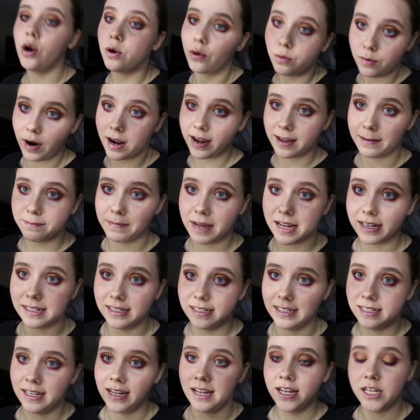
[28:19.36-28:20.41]

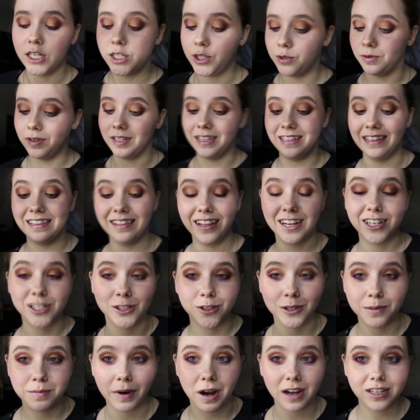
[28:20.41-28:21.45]
recommend doing the
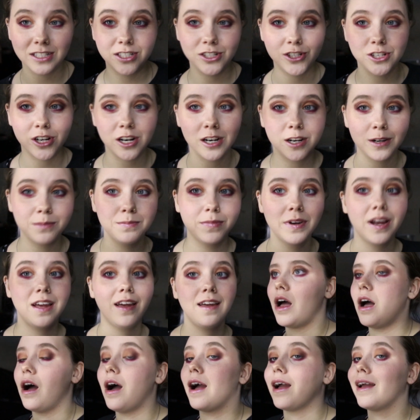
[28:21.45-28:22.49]
luxury BoxyCharm.
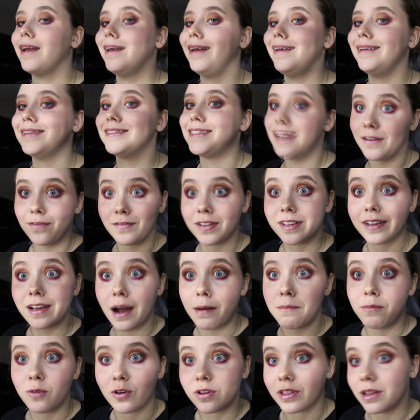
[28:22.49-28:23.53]
I definitely
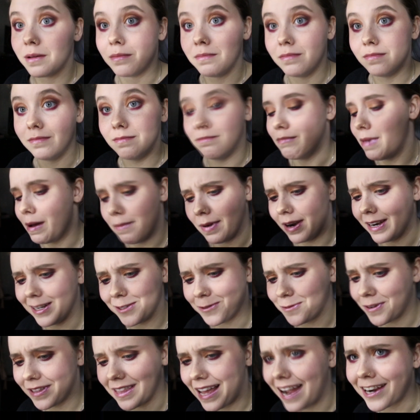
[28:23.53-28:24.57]
got more than my
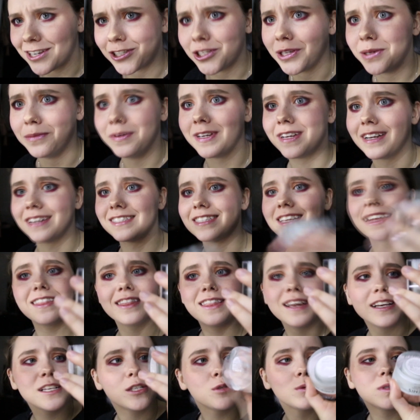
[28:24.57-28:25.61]
money's worth actually, because like
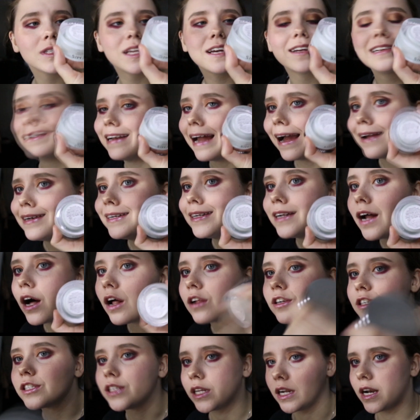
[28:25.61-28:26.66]
this was like
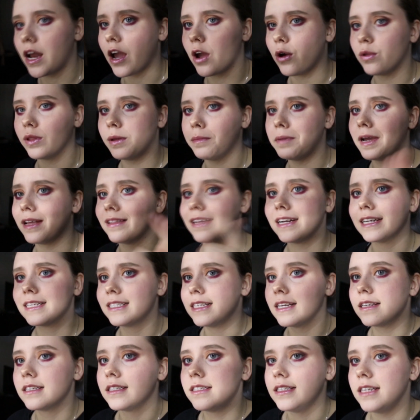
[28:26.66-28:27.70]
$90 and I only paid like
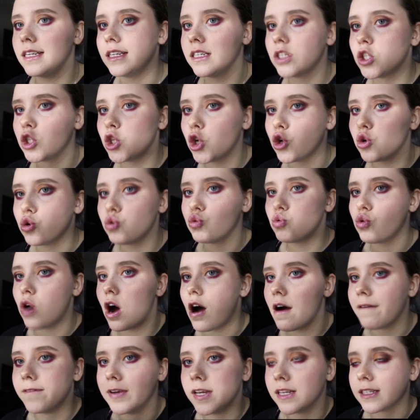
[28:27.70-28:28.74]
$60. So
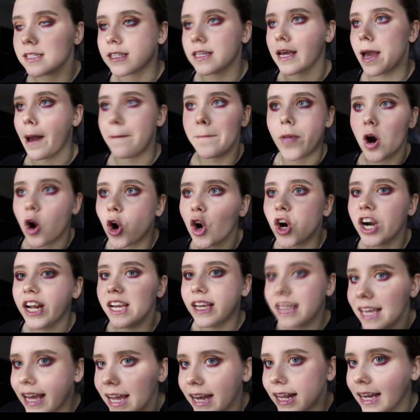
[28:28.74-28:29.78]
obviously I'm
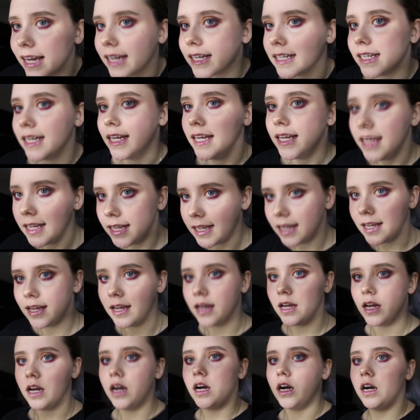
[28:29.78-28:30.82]
already getting
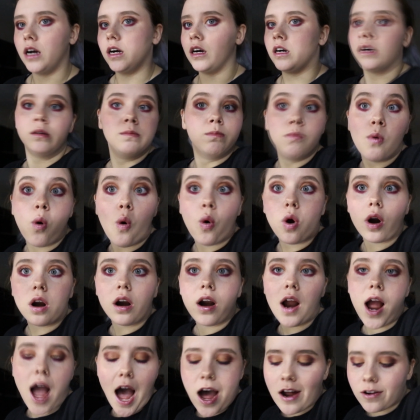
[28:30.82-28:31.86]

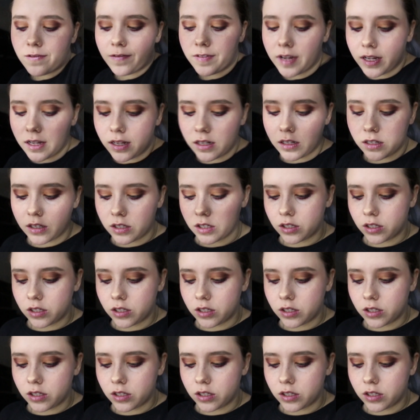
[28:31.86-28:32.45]
more out of it.